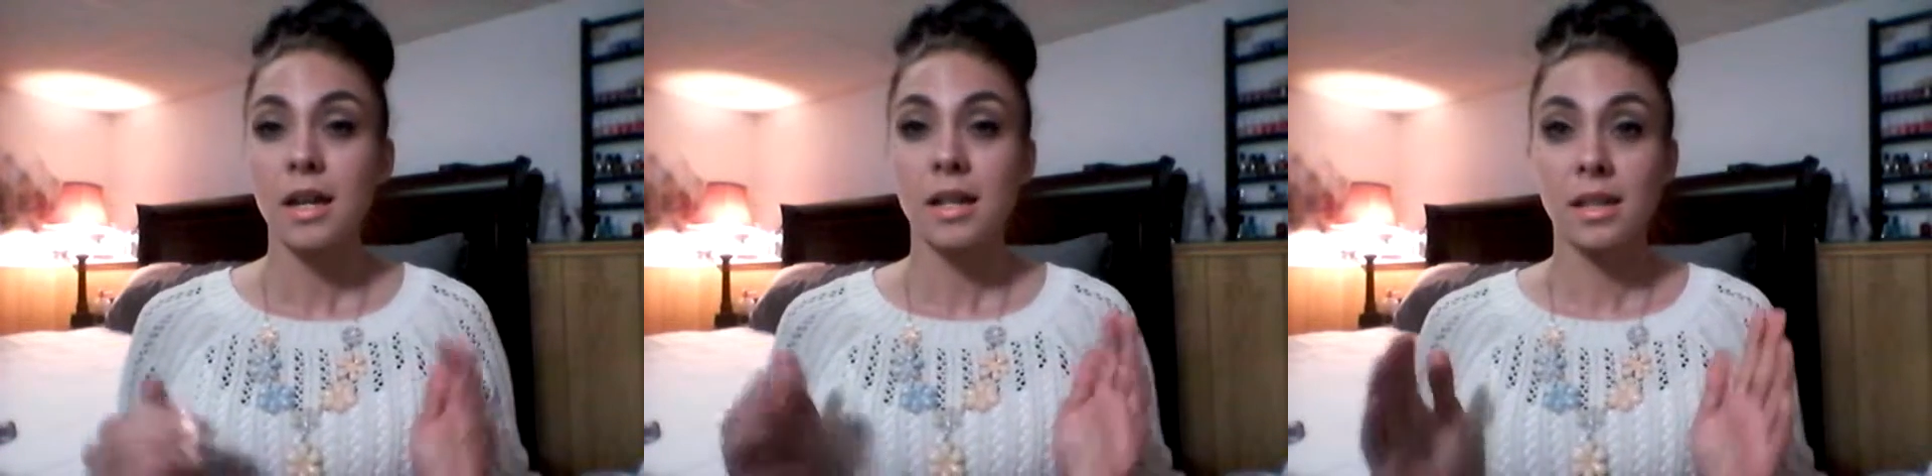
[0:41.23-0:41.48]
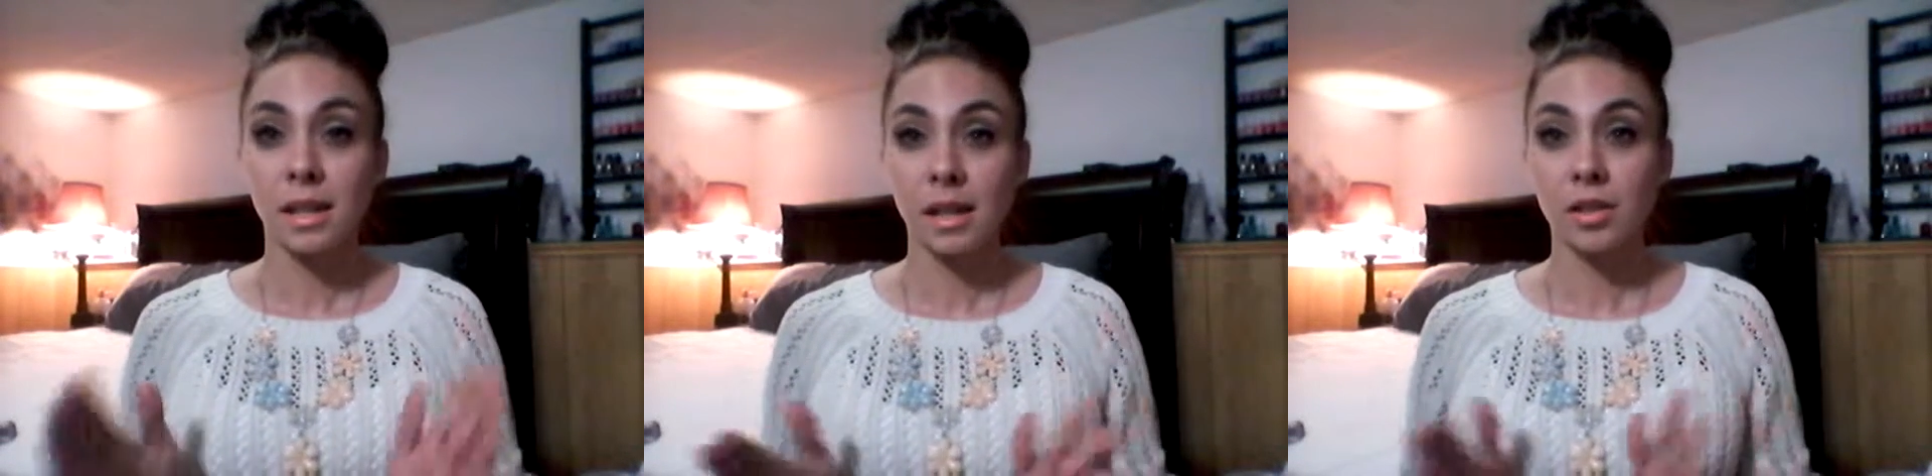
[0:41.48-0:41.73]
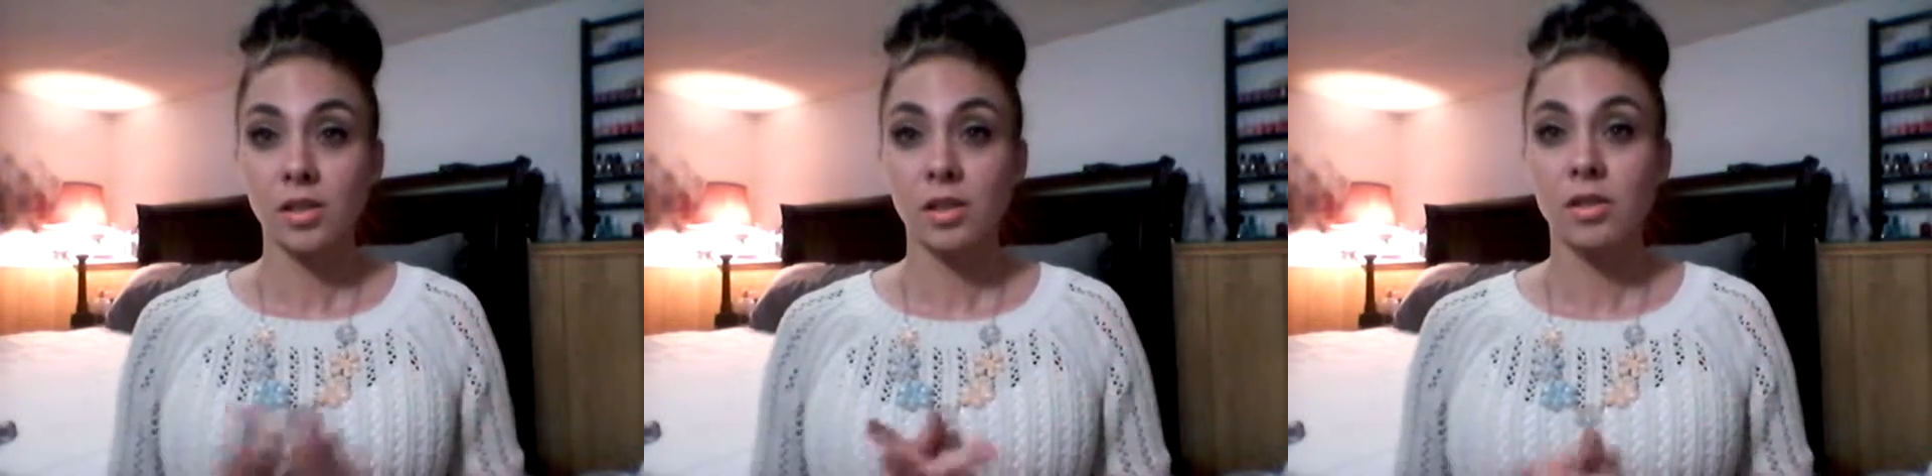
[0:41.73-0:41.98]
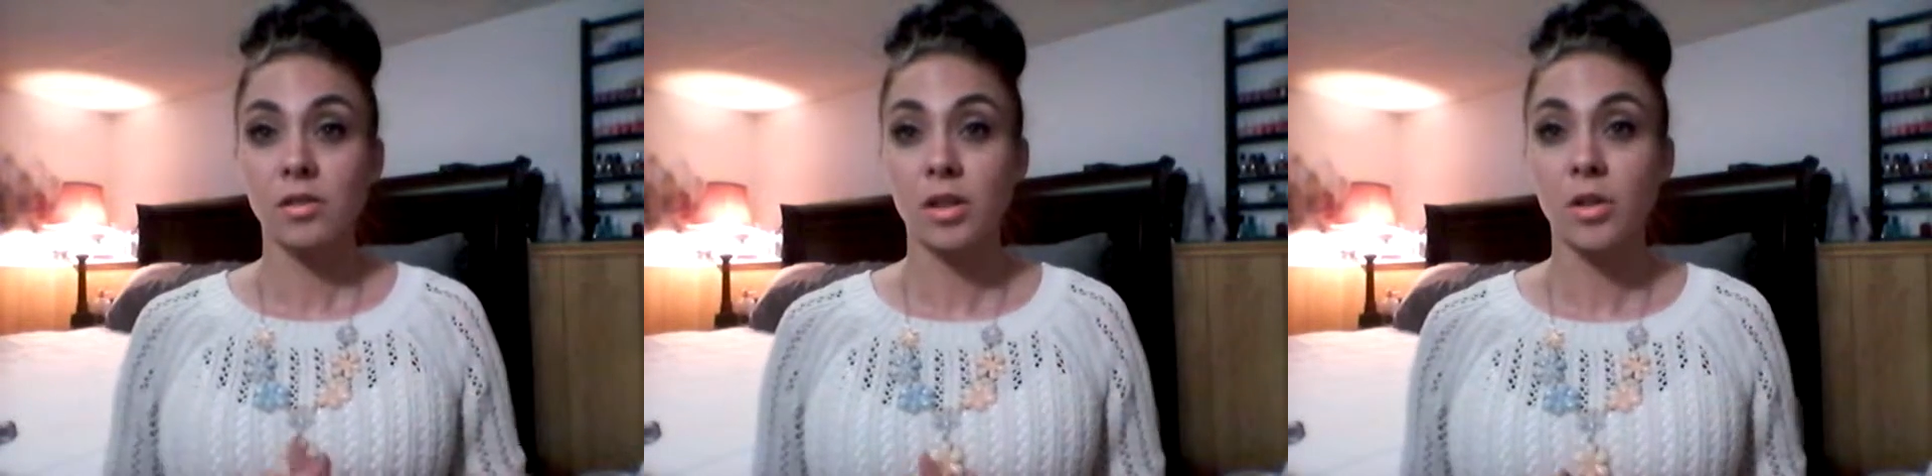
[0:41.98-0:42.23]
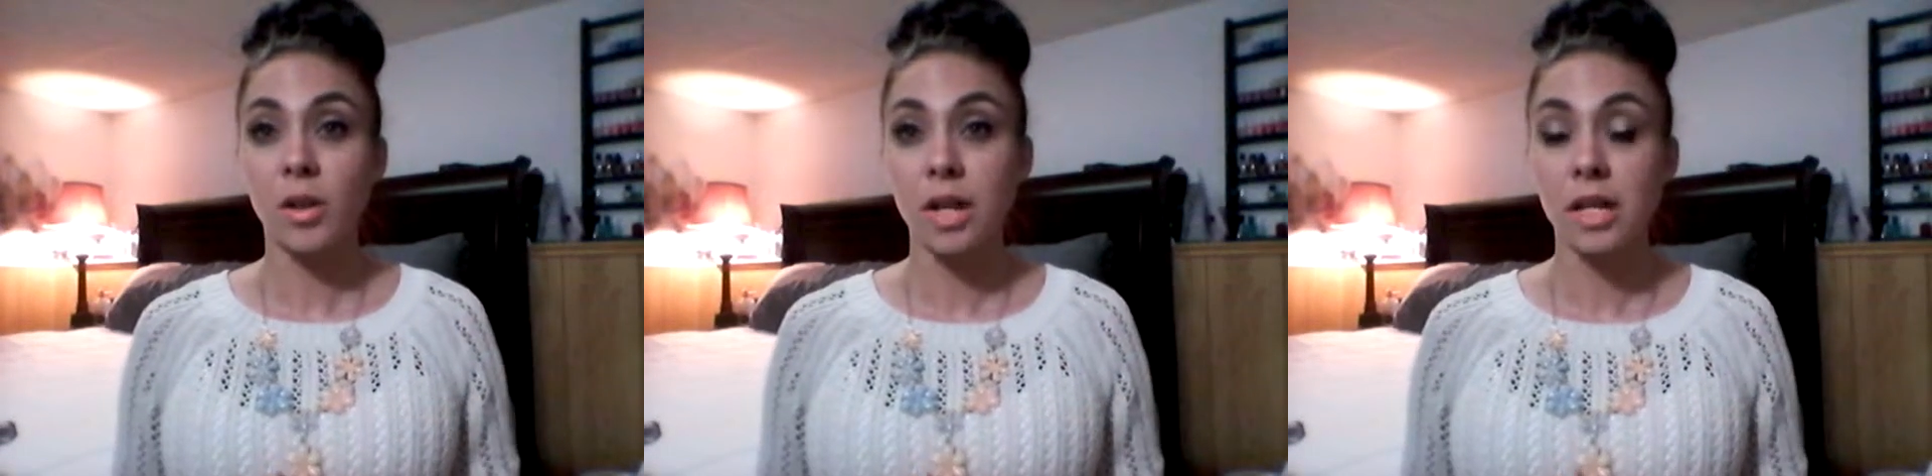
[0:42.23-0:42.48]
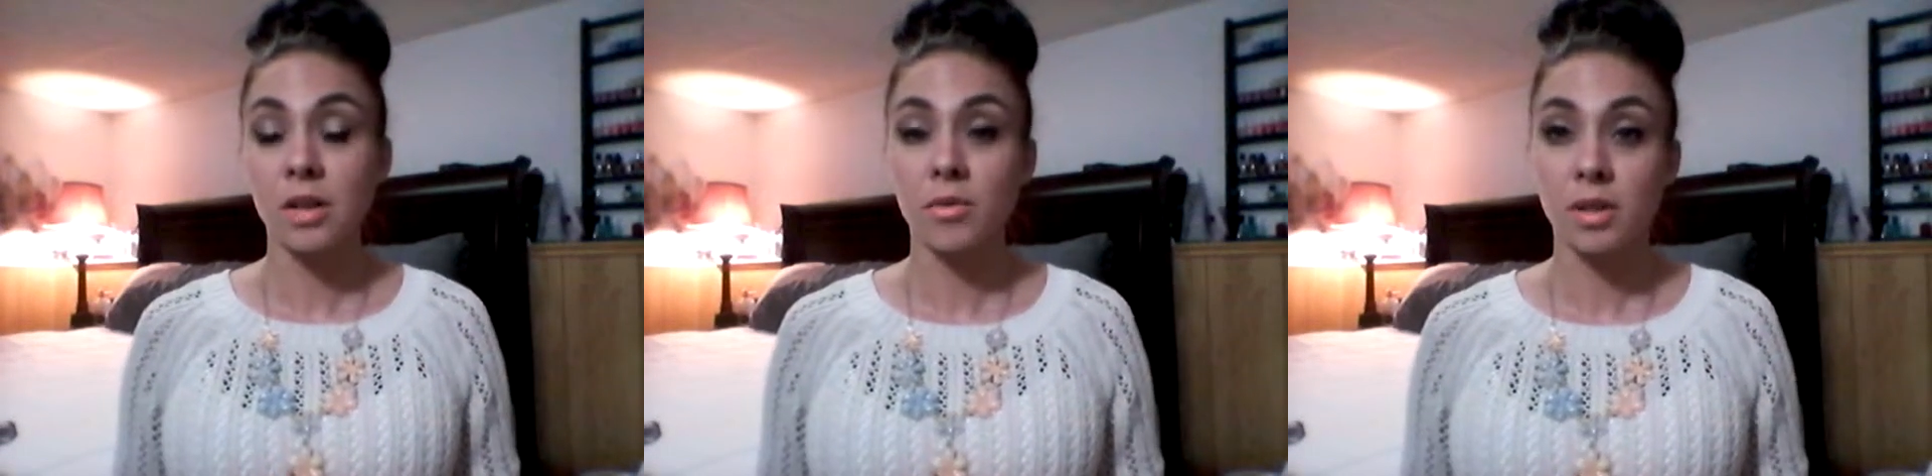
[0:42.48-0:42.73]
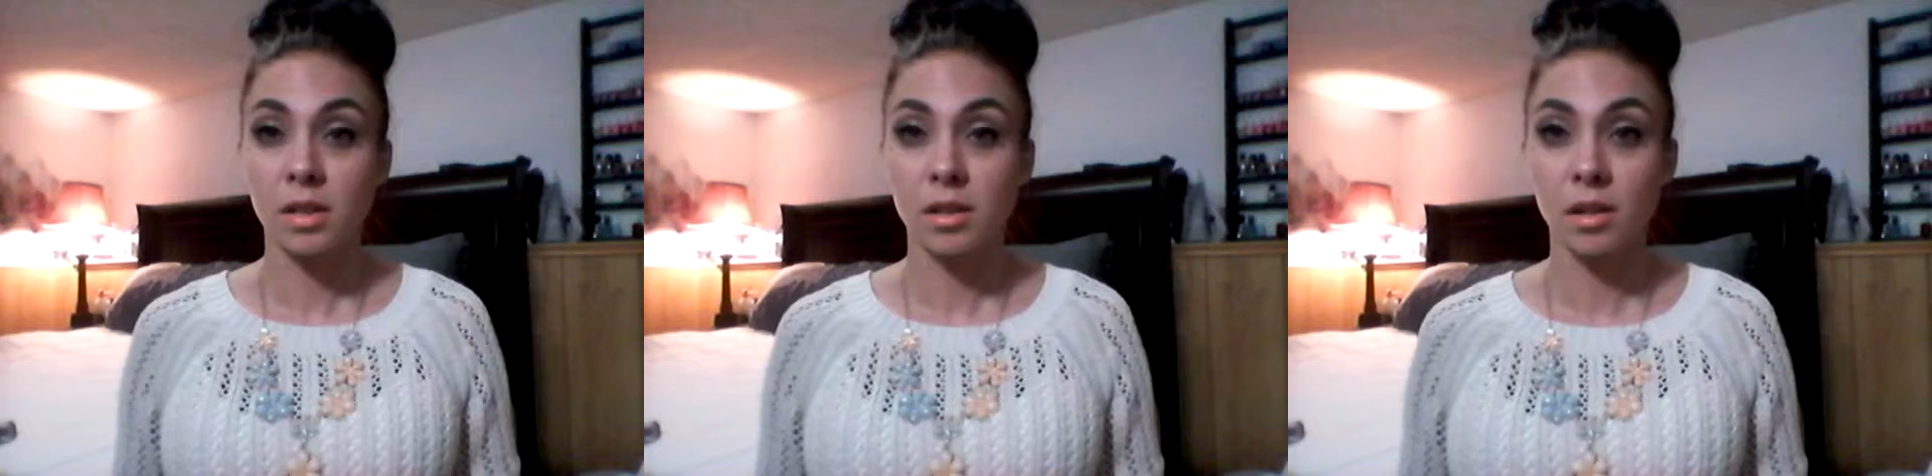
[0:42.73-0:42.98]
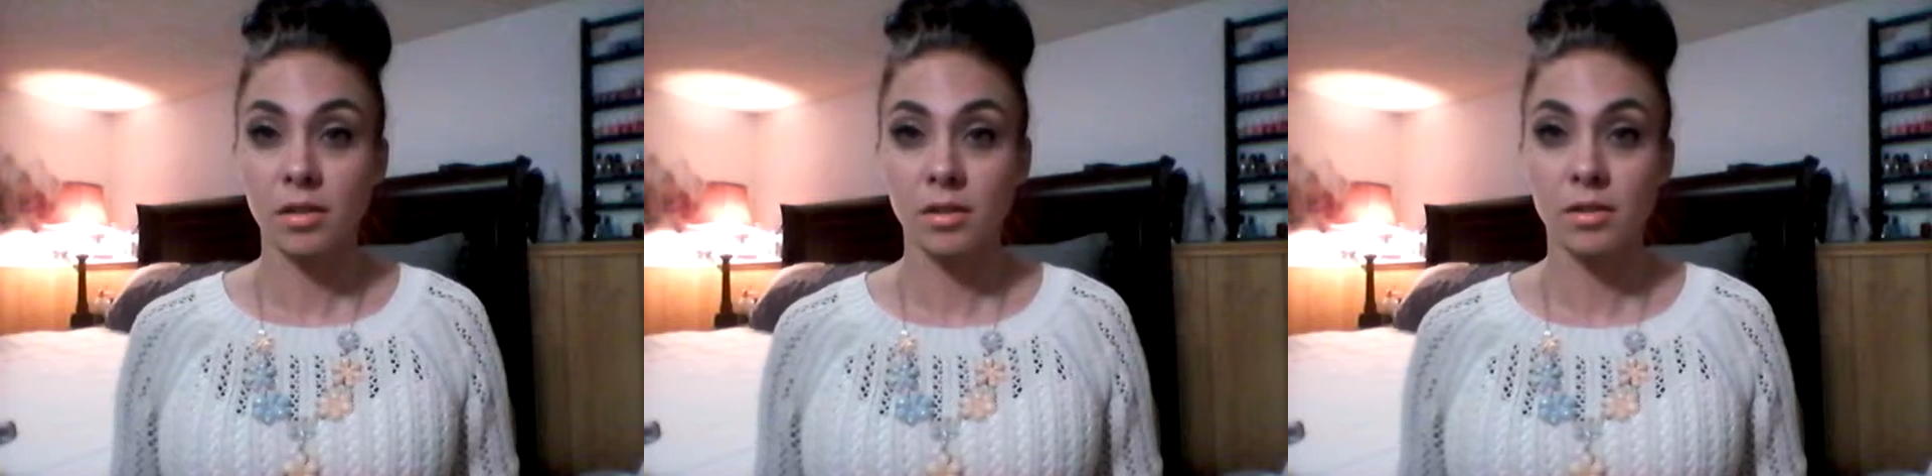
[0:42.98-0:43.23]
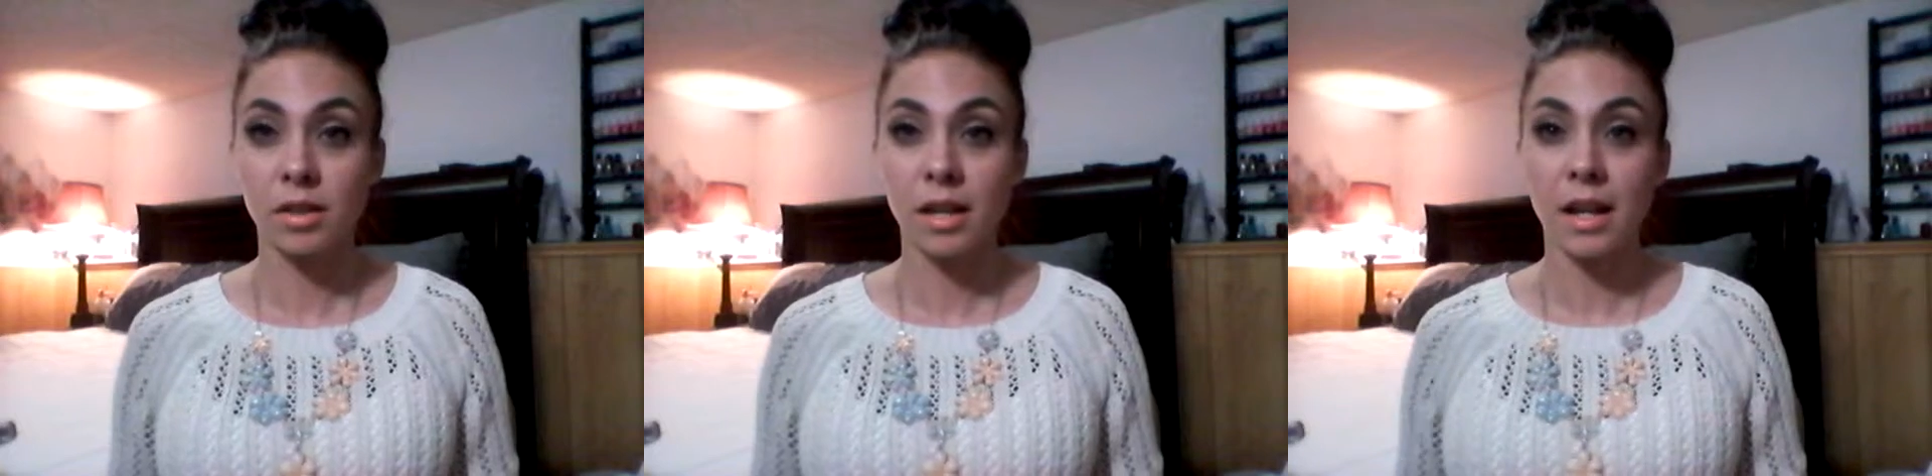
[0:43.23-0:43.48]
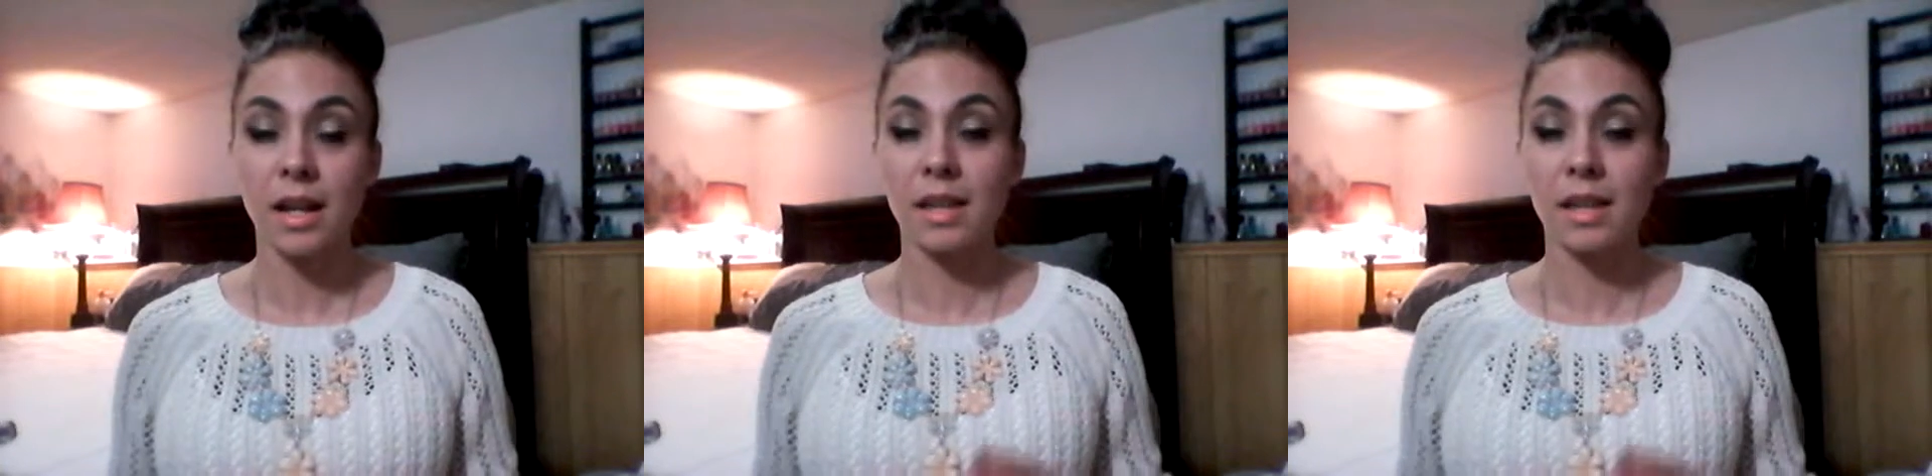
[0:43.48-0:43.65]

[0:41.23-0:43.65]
He's actually doing great. He went to the doctor today